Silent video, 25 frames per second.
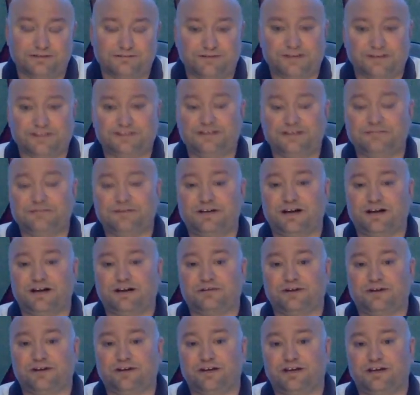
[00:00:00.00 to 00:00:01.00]
My team and I
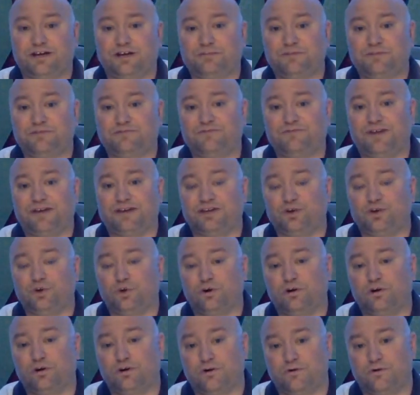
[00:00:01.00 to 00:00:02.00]
are ready to help you find
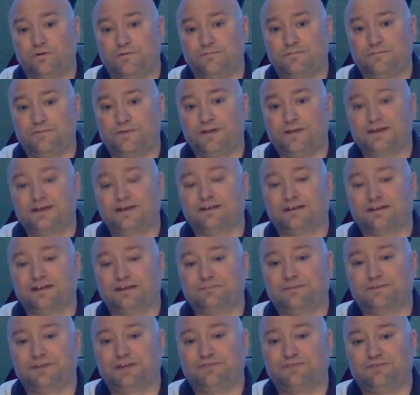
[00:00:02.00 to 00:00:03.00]
your home in
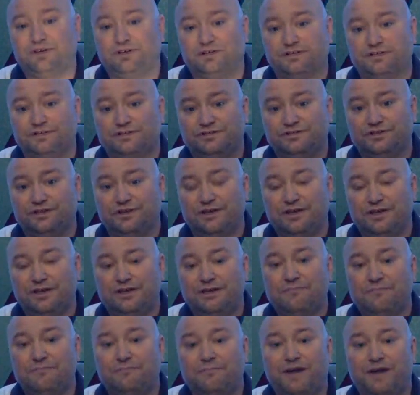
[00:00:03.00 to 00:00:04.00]
Lamplight Village.
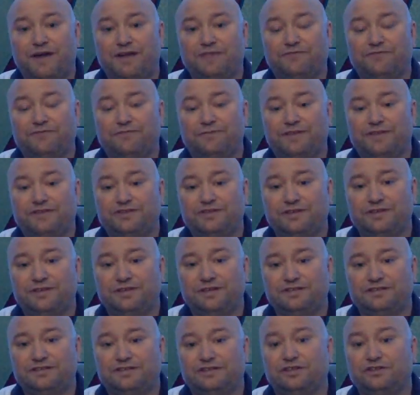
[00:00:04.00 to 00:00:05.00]
My information
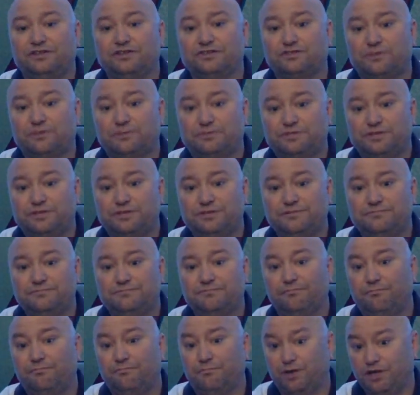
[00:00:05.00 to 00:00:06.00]
is in the description
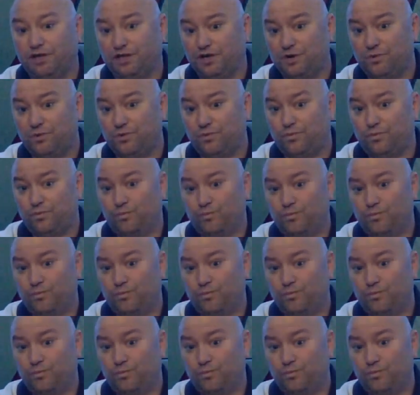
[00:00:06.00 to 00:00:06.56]
below.